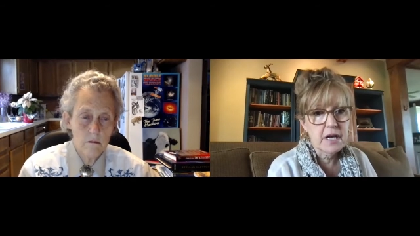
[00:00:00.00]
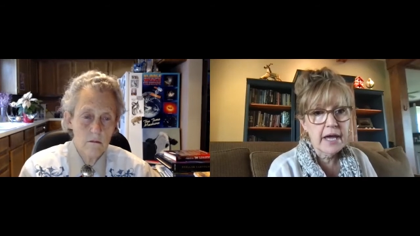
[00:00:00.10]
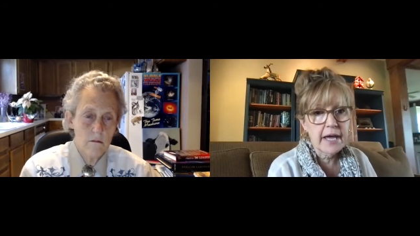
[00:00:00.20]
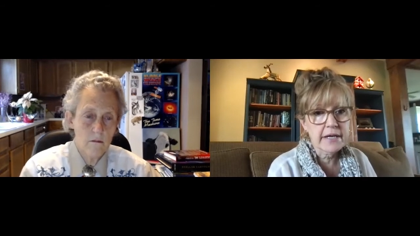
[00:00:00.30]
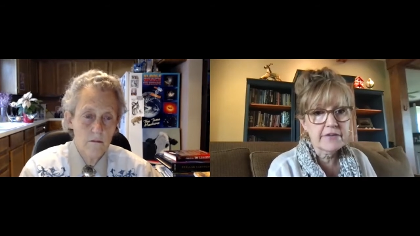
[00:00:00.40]

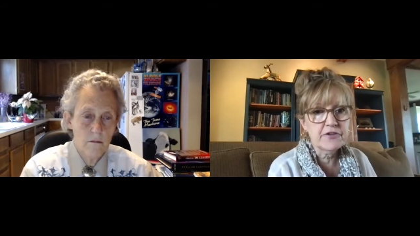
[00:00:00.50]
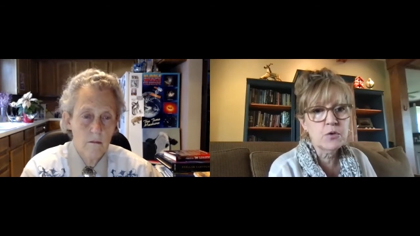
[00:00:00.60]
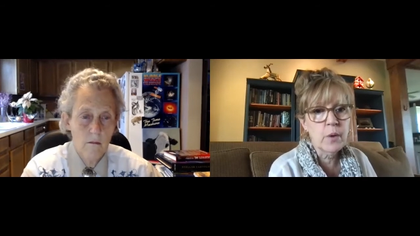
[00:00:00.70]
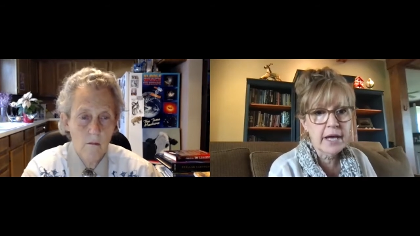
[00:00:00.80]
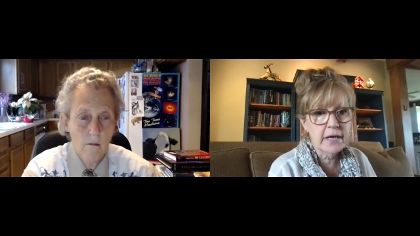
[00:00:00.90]
Speaker 1: And if you
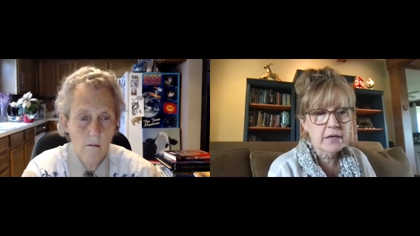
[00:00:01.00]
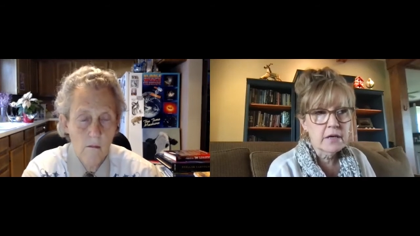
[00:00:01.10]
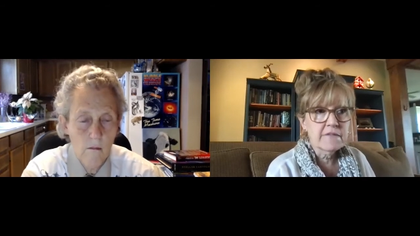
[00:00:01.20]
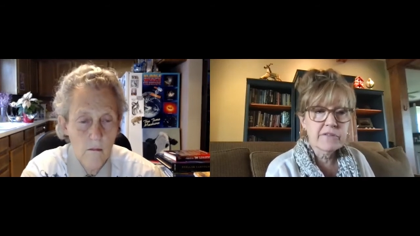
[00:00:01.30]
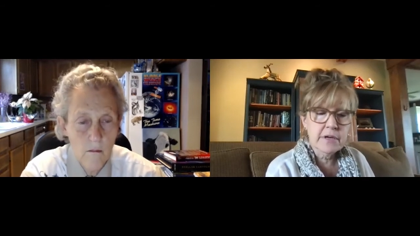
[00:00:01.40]
wait,
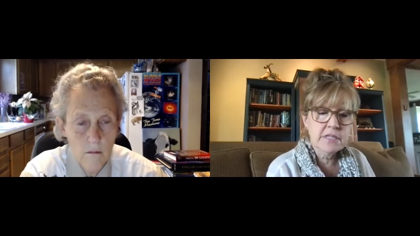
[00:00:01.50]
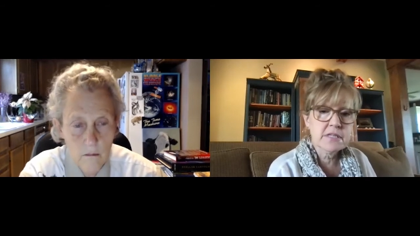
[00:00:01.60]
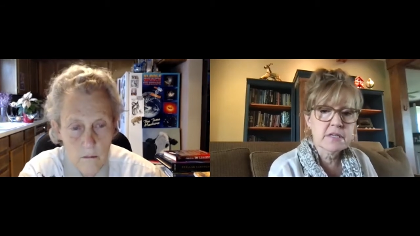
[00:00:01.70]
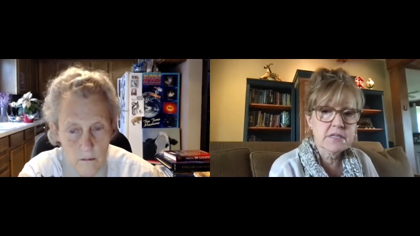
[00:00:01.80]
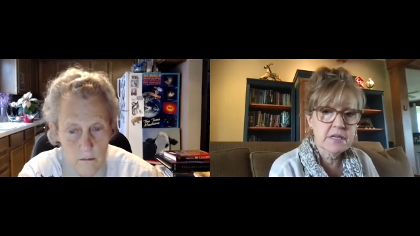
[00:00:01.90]
for
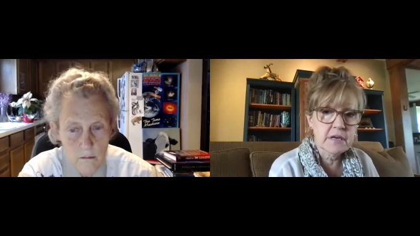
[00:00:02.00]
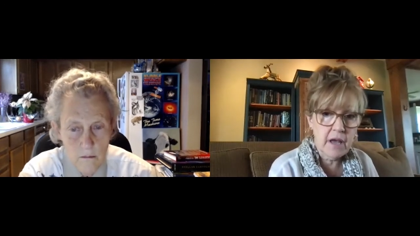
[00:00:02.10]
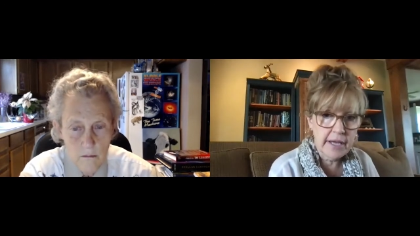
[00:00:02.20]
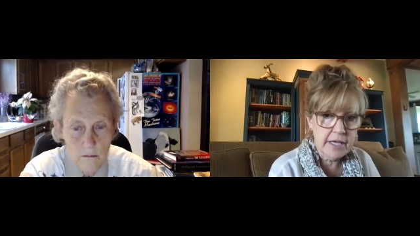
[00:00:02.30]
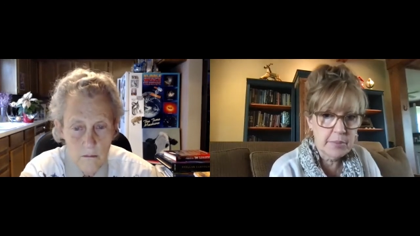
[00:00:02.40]
instance, in an
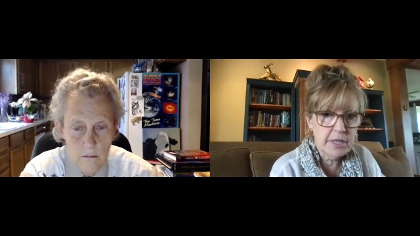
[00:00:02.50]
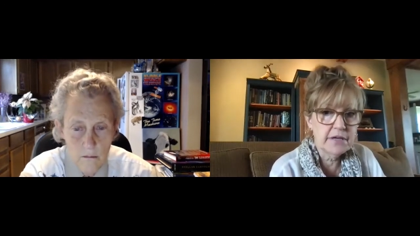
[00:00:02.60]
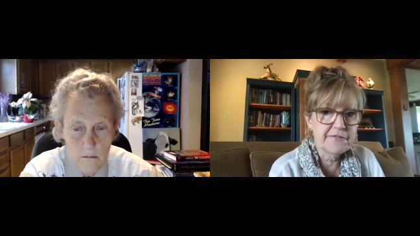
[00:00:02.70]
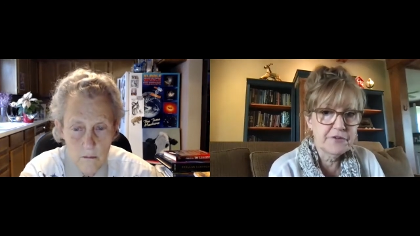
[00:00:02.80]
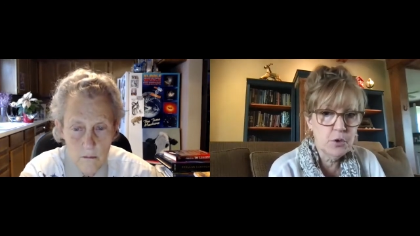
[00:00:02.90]
IEP,
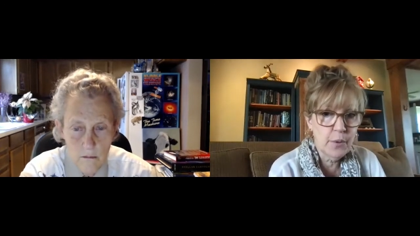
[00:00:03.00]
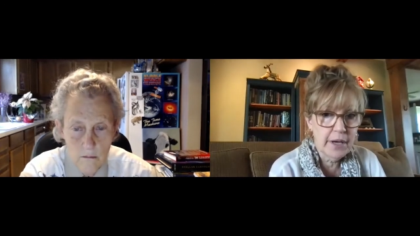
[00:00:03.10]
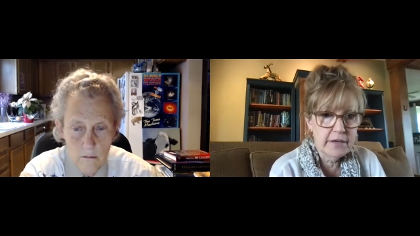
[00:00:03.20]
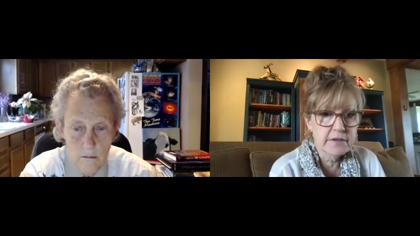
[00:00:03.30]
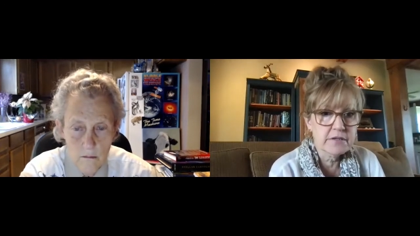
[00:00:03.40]
if you wait
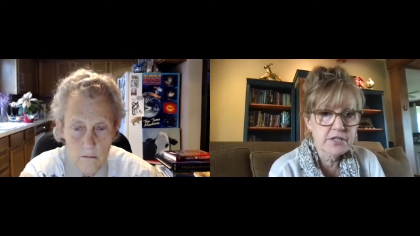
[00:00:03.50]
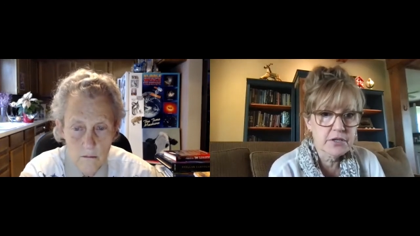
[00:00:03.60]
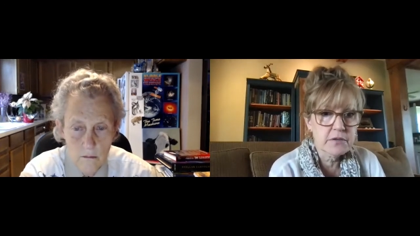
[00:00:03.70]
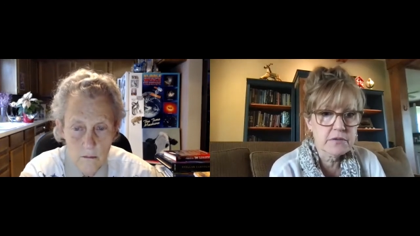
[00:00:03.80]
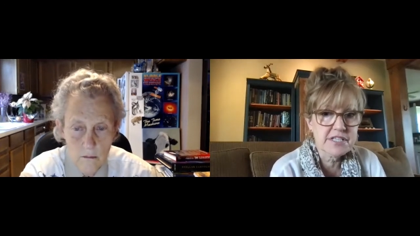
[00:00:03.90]

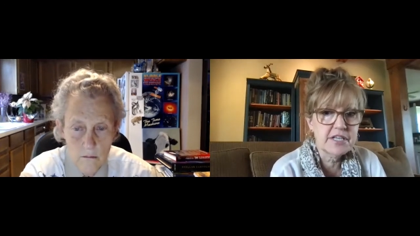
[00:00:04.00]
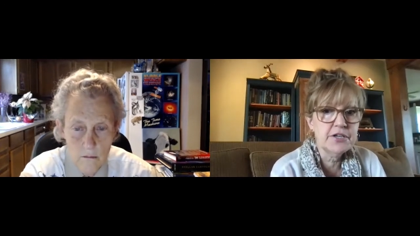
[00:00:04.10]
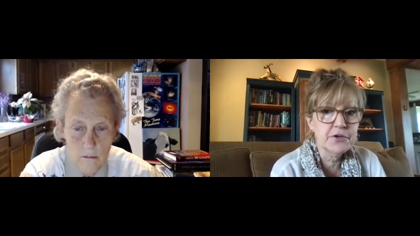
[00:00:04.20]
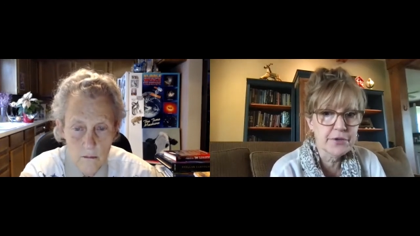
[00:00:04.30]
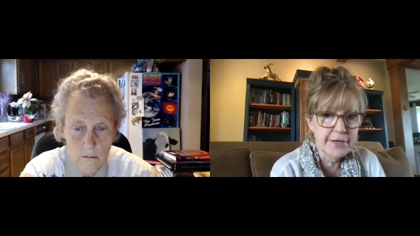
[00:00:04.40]
until
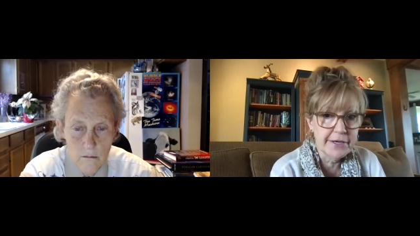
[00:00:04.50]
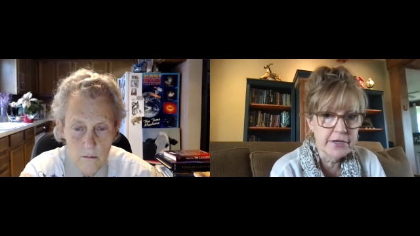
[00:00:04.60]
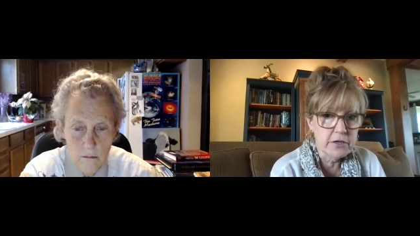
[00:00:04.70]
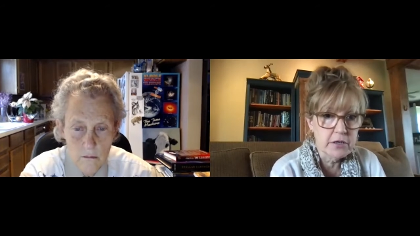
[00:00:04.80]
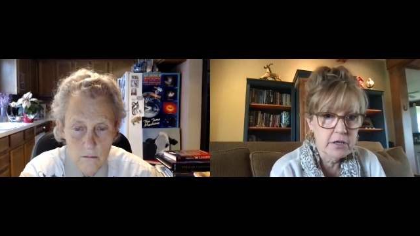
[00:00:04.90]
senior
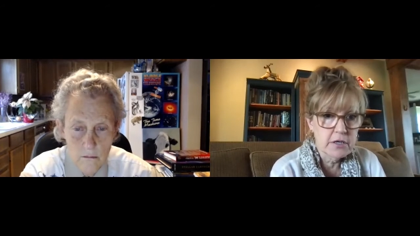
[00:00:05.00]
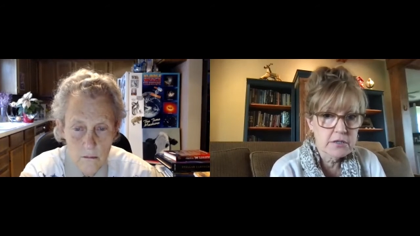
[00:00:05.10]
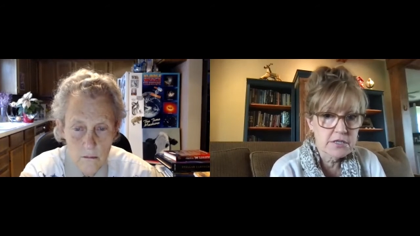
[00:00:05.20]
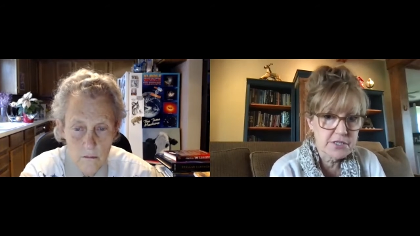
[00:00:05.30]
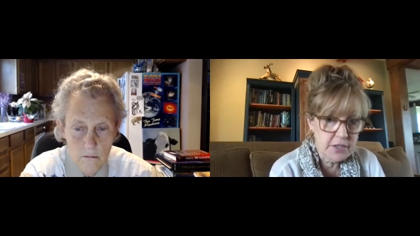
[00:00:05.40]
year to
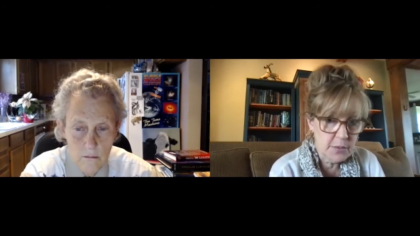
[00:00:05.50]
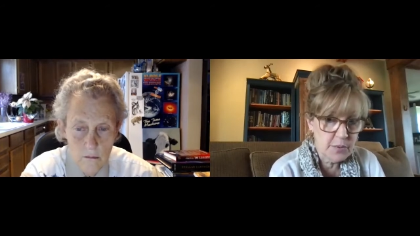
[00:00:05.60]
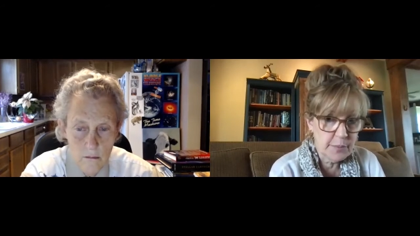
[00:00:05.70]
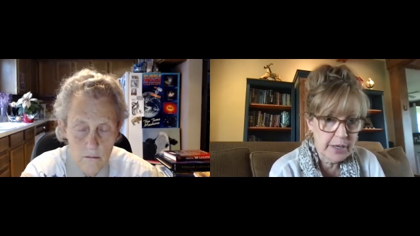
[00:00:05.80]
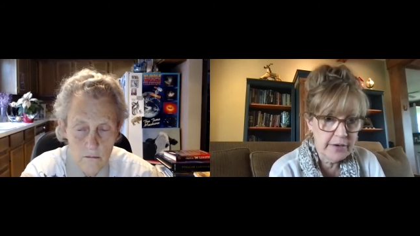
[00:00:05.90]
start
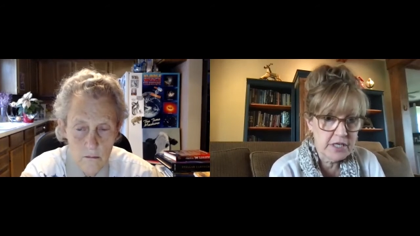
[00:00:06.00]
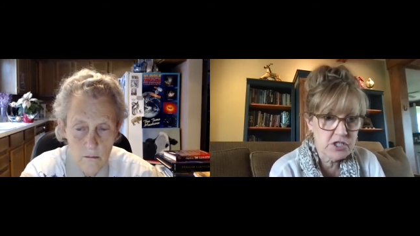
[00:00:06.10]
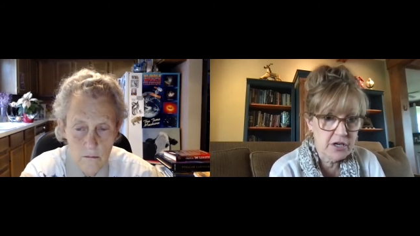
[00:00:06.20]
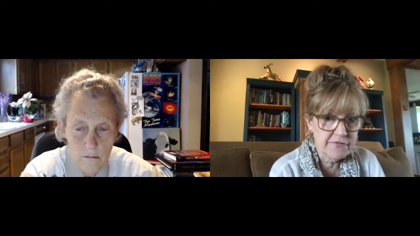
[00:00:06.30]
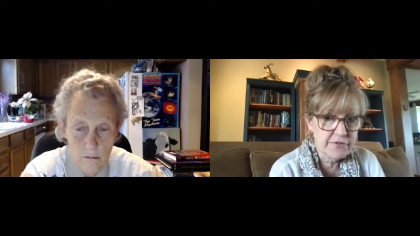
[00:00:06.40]
preparing a
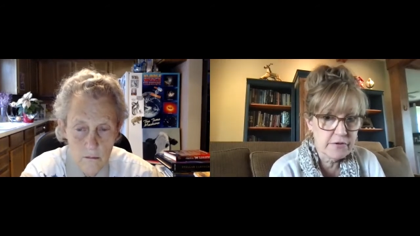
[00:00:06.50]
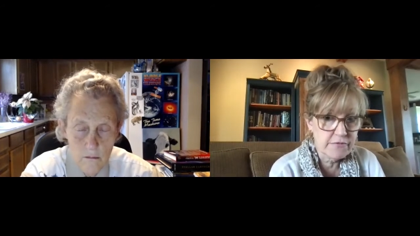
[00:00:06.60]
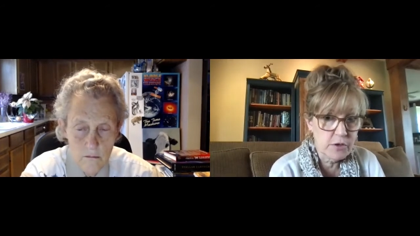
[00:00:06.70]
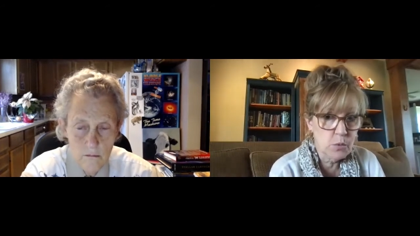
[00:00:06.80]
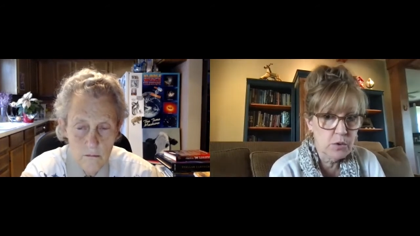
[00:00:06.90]
child for the
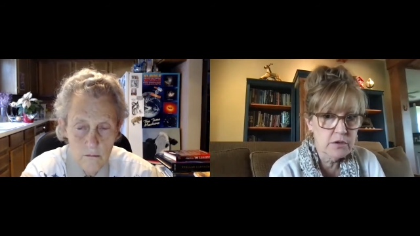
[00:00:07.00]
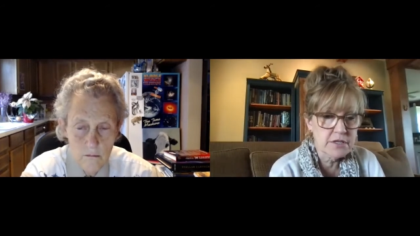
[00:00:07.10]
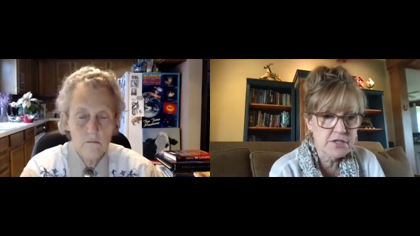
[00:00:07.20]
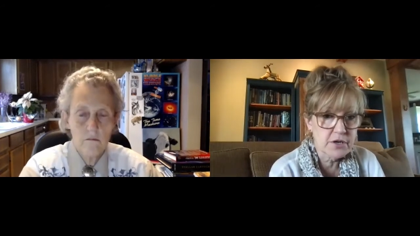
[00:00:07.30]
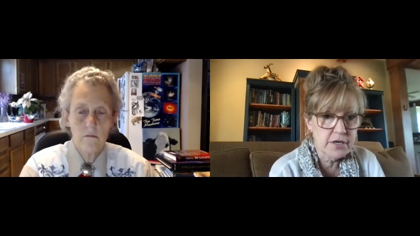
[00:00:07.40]
real world and
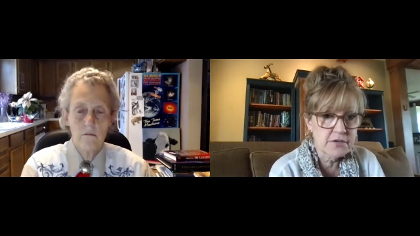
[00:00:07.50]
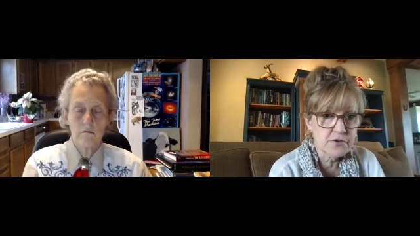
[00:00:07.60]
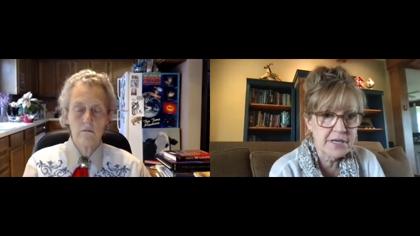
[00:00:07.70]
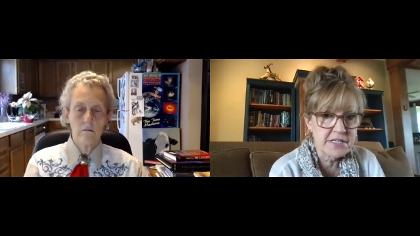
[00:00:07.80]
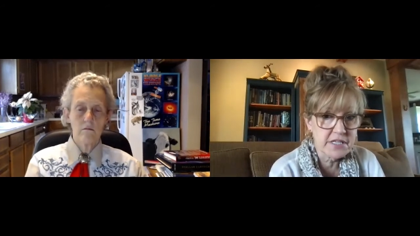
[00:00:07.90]
starting
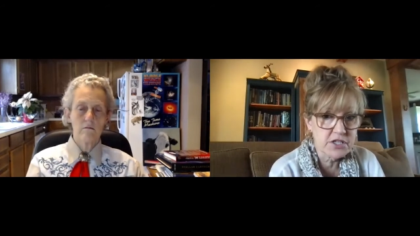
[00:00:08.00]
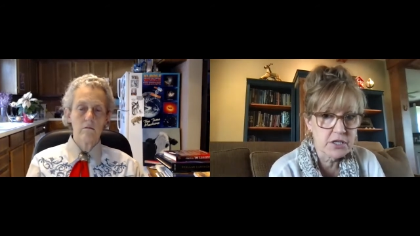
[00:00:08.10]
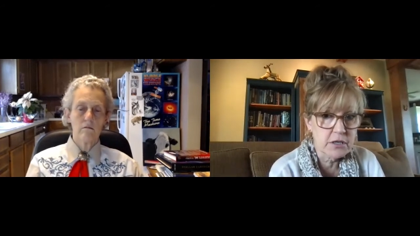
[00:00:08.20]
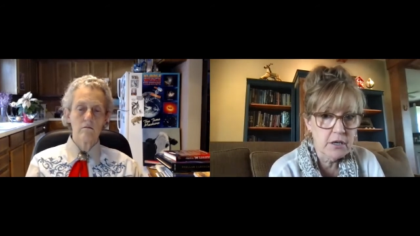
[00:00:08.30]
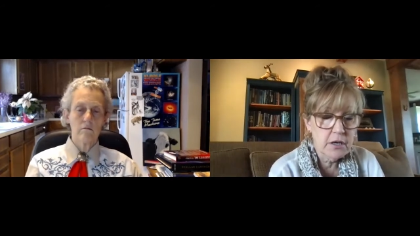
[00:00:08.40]

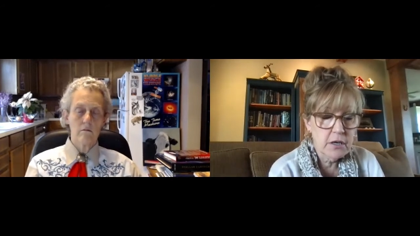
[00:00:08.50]
transition